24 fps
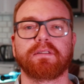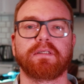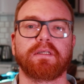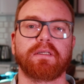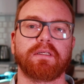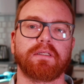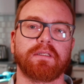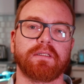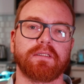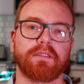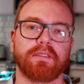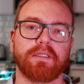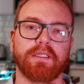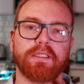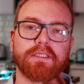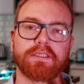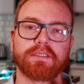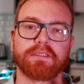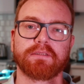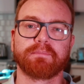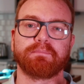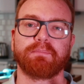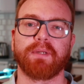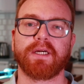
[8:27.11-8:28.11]
Uh,
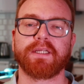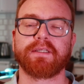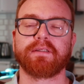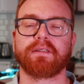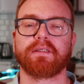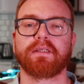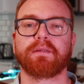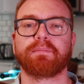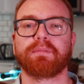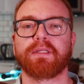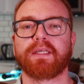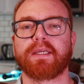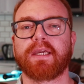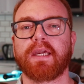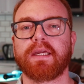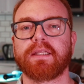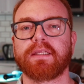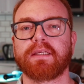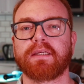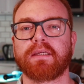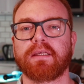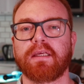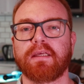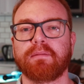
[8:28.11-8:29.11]
it's better
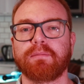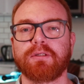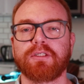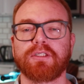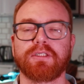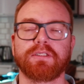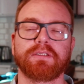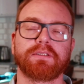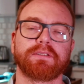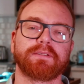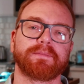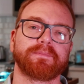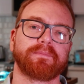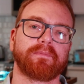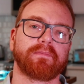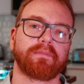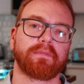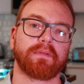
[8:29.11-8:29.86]
replicating images